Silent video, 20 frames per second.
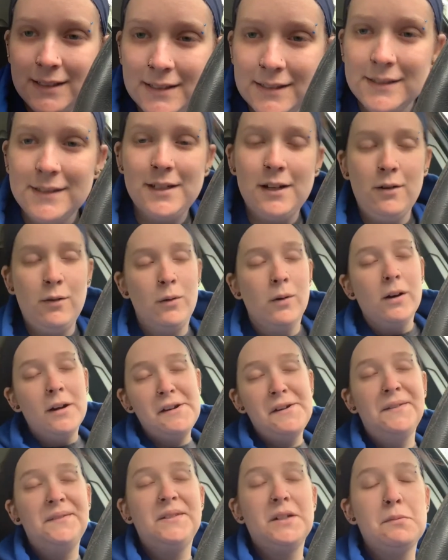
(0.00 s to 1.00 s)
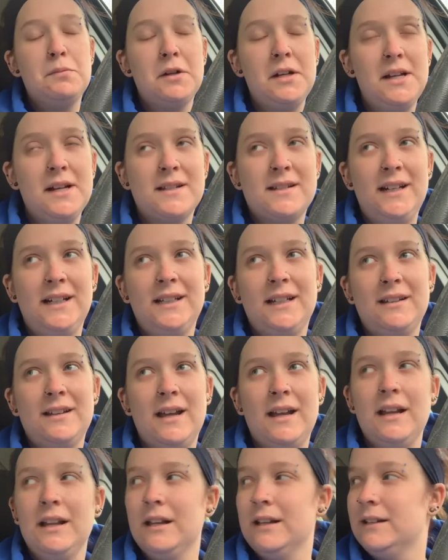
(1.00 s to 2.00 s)
So, we're in for a pretty exciting
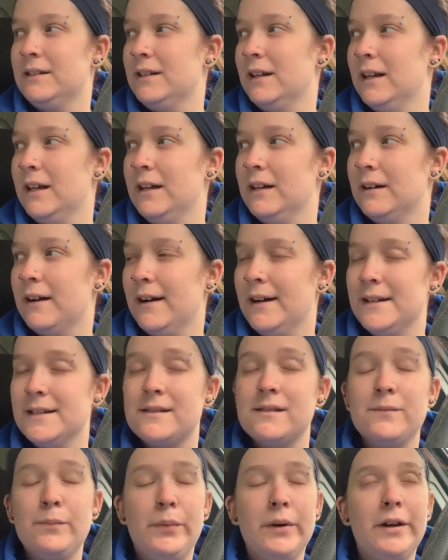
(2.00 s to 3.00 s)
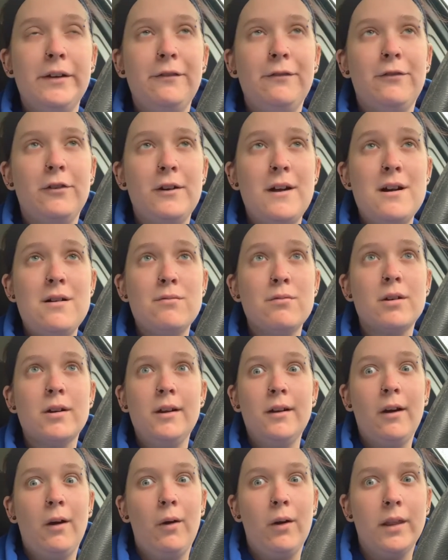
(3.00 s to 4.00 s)
day today, you guys, but for now, we're going
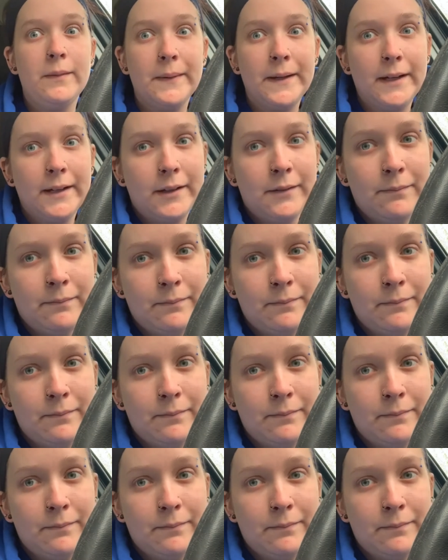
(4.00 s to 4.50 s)
to go to the bank.